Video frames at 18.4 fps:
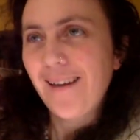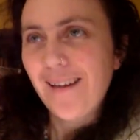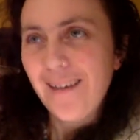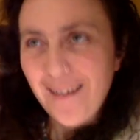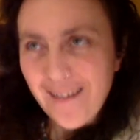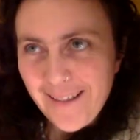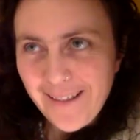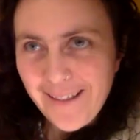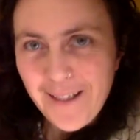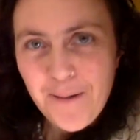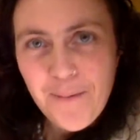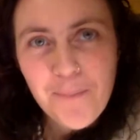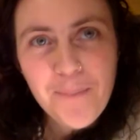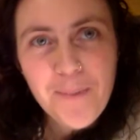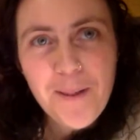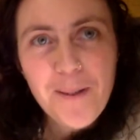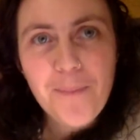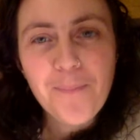
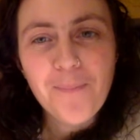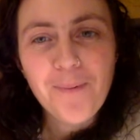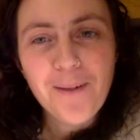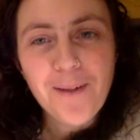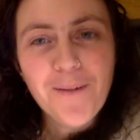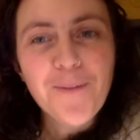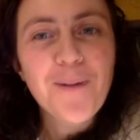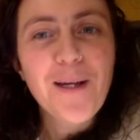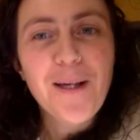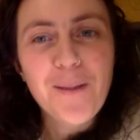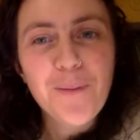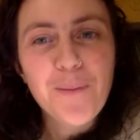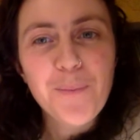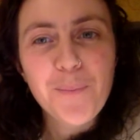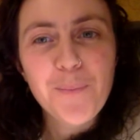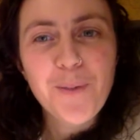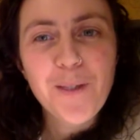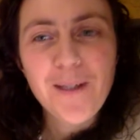linking people around
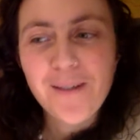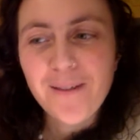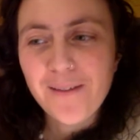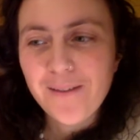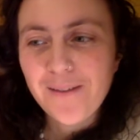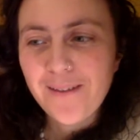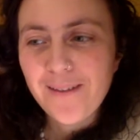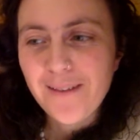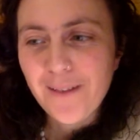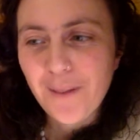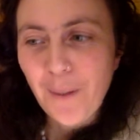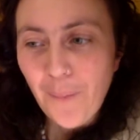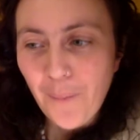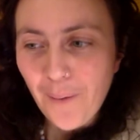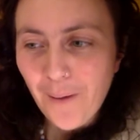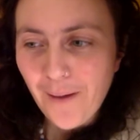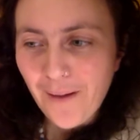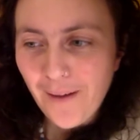the world who
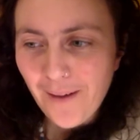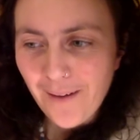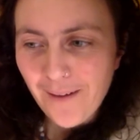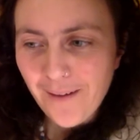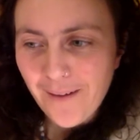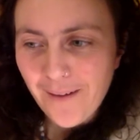are